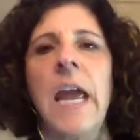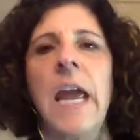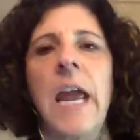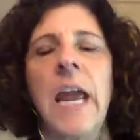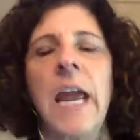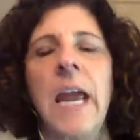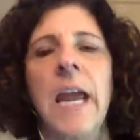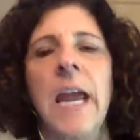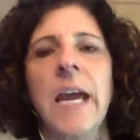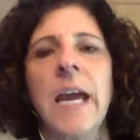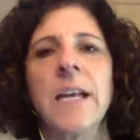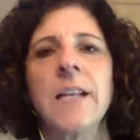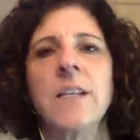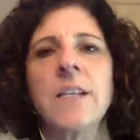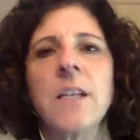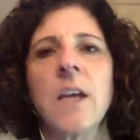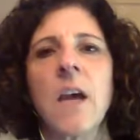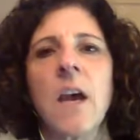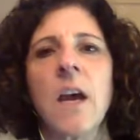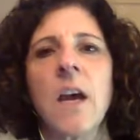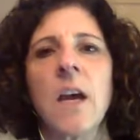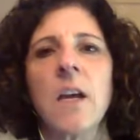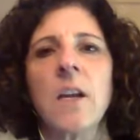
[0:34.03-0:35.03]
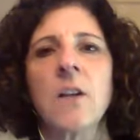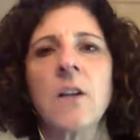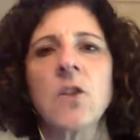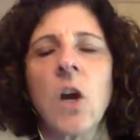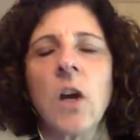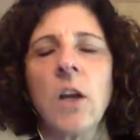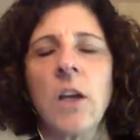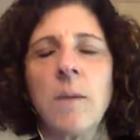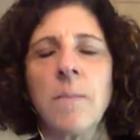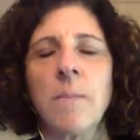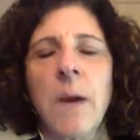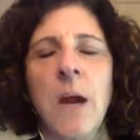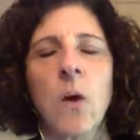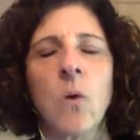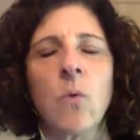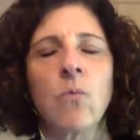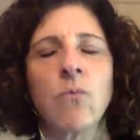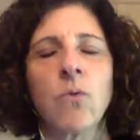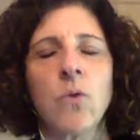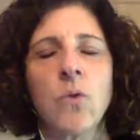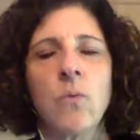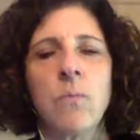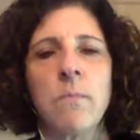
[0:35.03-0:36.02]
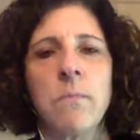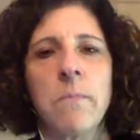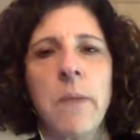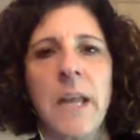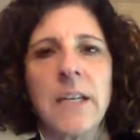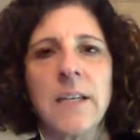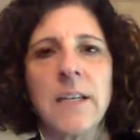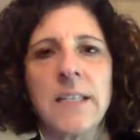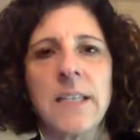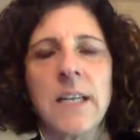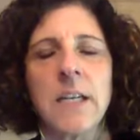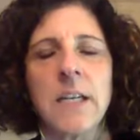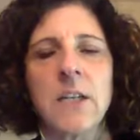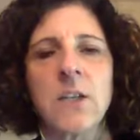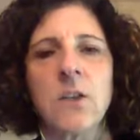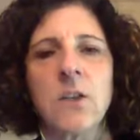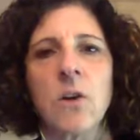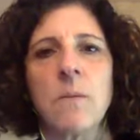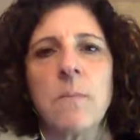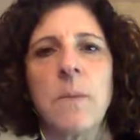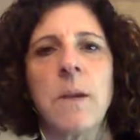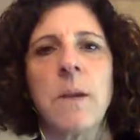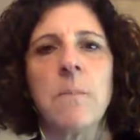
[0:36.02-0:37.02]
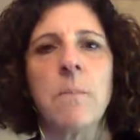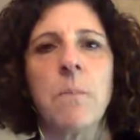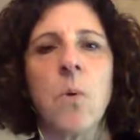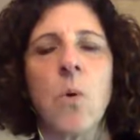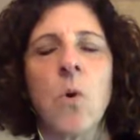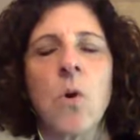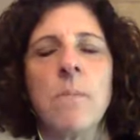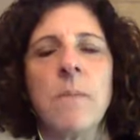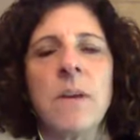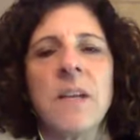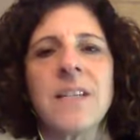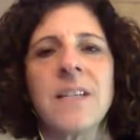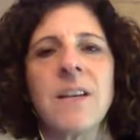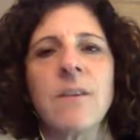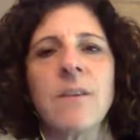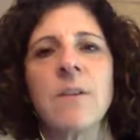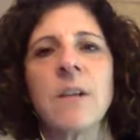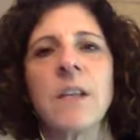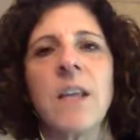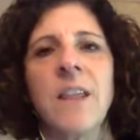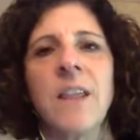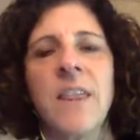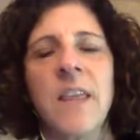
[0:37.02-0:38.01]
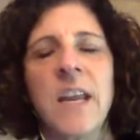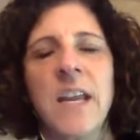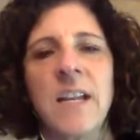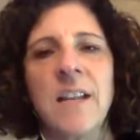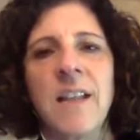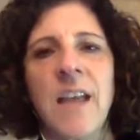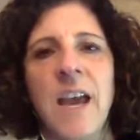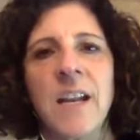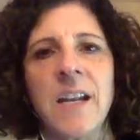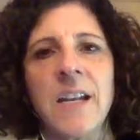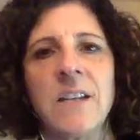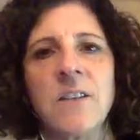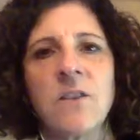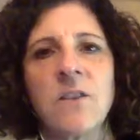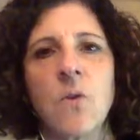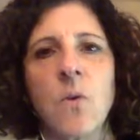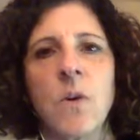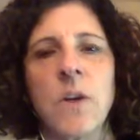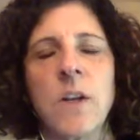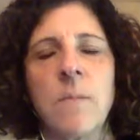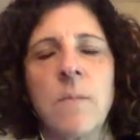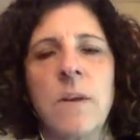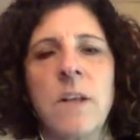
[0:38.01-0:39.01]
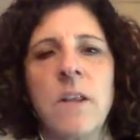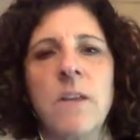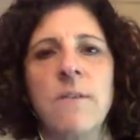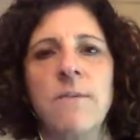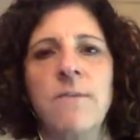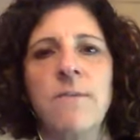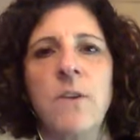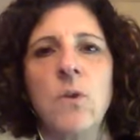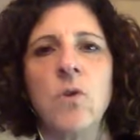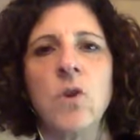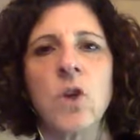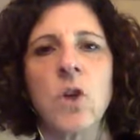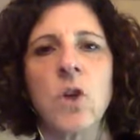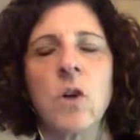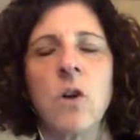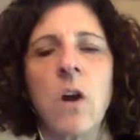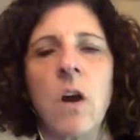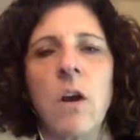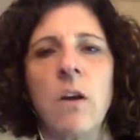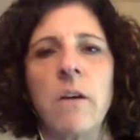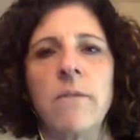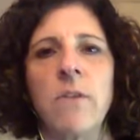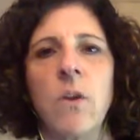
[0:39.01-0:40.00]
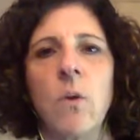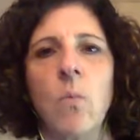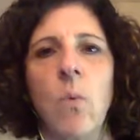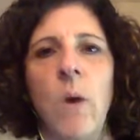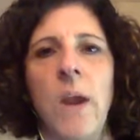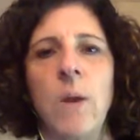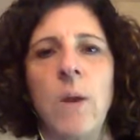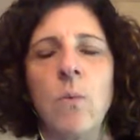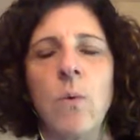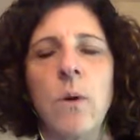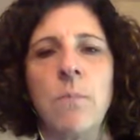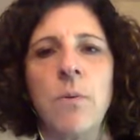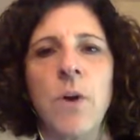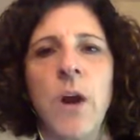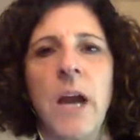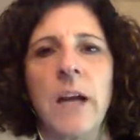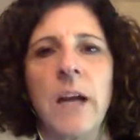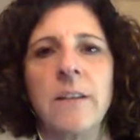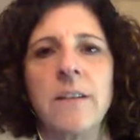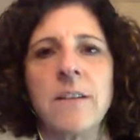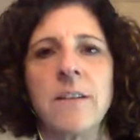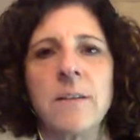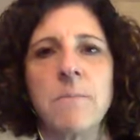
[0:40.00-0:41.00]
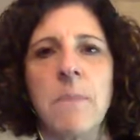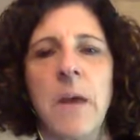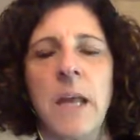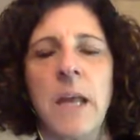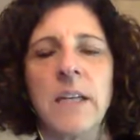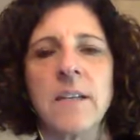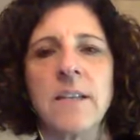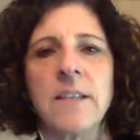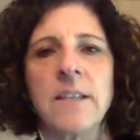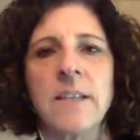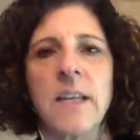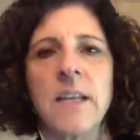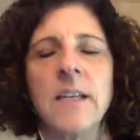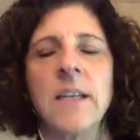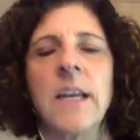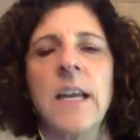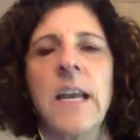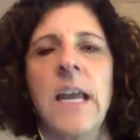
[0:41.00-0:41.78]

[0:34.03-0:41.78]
And talking about root medicine is going to be important because I really think that is going to be the future of the way we practice medicine.